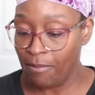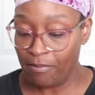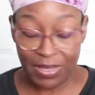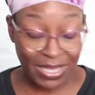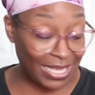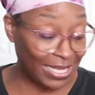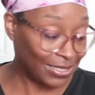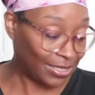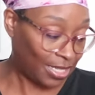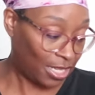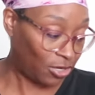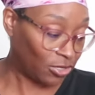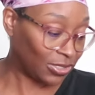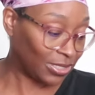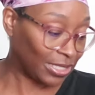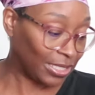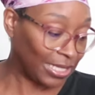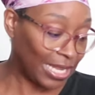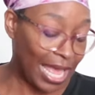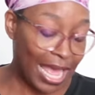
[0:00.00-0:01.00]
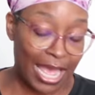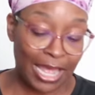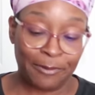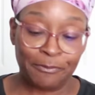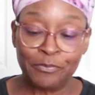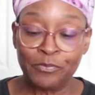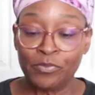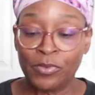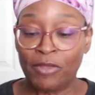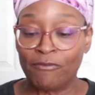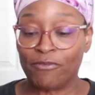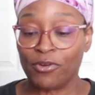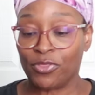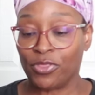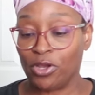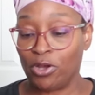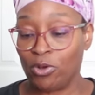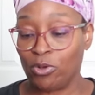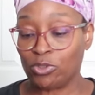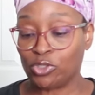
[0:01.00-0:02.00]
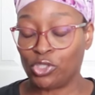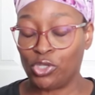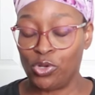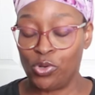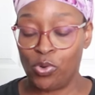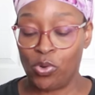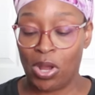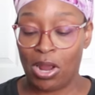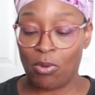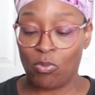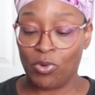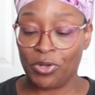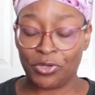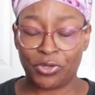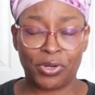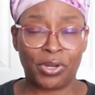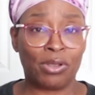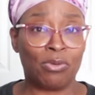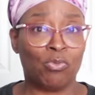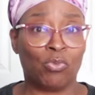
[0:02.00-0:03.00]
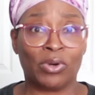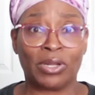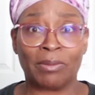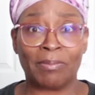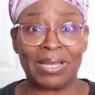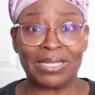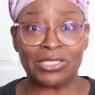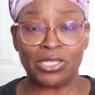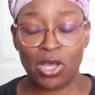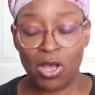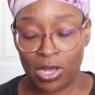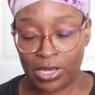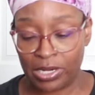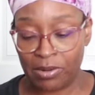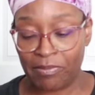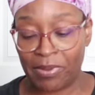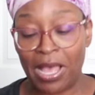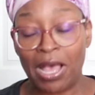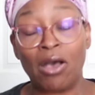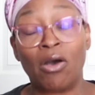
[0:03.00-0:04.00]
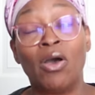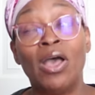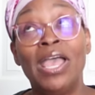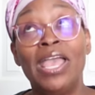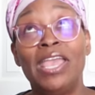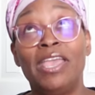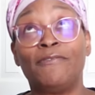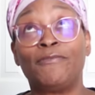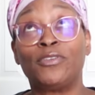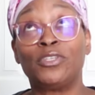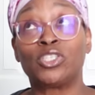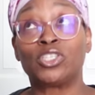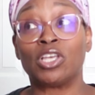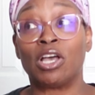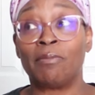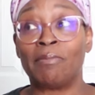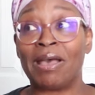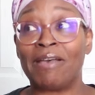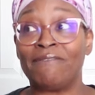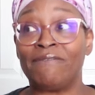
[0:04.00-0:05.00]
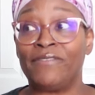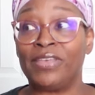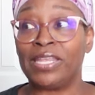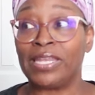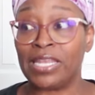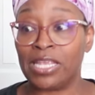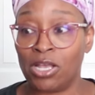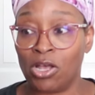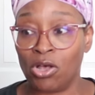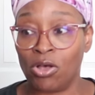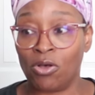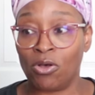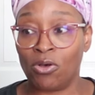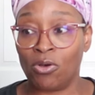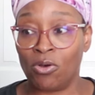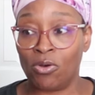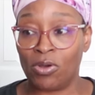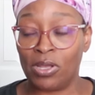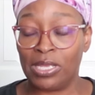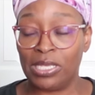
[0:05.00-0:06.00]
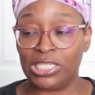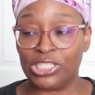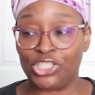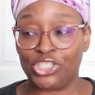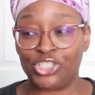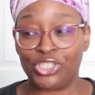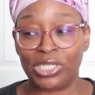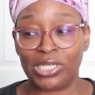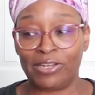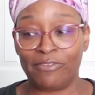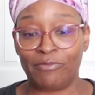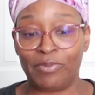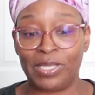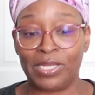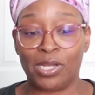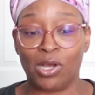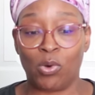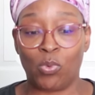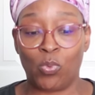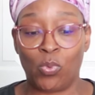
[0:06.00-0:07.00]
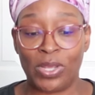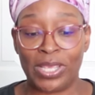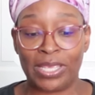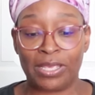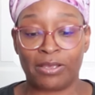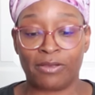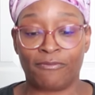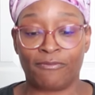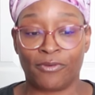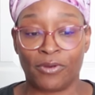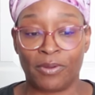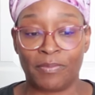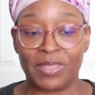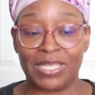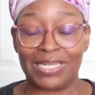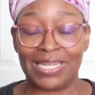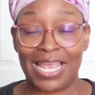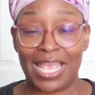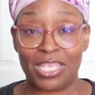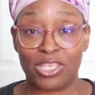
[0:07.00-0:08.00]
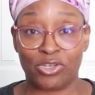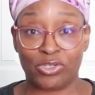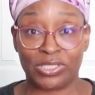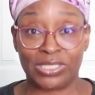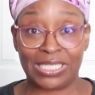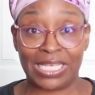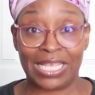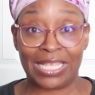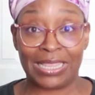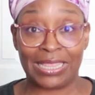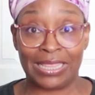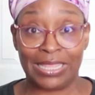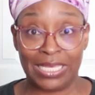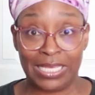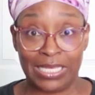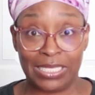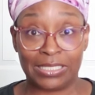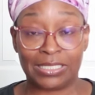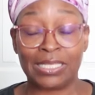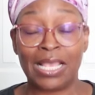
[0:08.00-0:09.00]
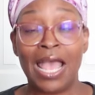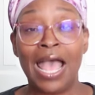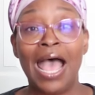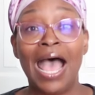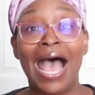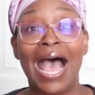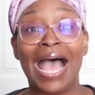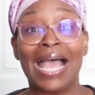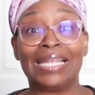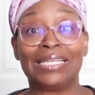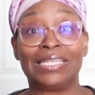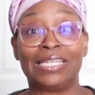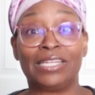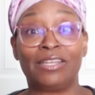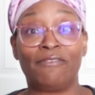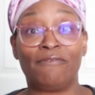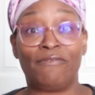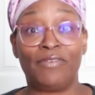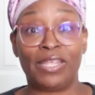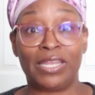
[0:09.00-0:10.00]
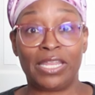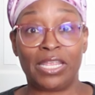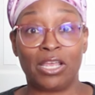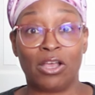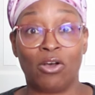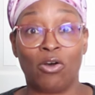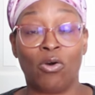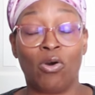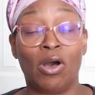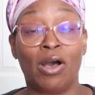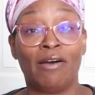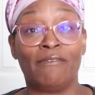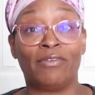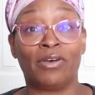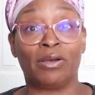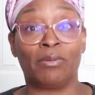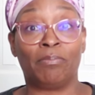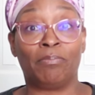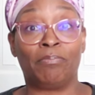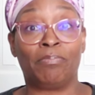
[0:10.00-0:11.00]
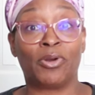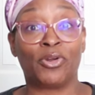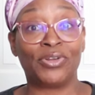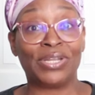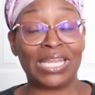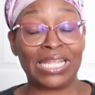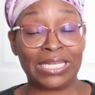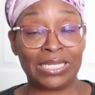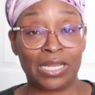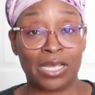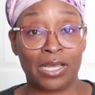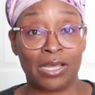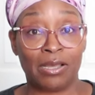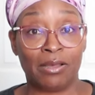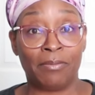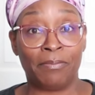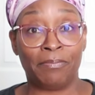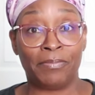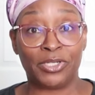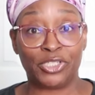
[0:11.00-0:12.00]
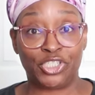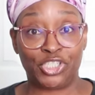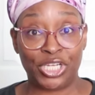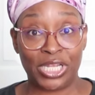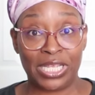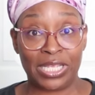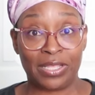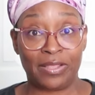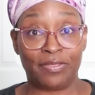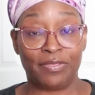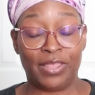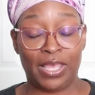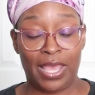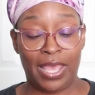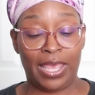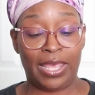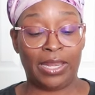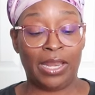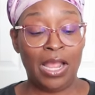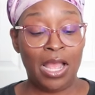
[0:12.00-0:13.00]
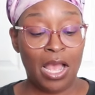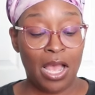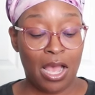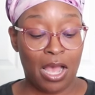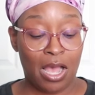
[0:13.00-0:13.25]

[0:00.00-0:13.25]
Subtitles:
because there's a lot. For those who are wondering, what am I talking about? If you saw my video, it should have been a week from the day you're seeing this. I did a video of a Bernina machine that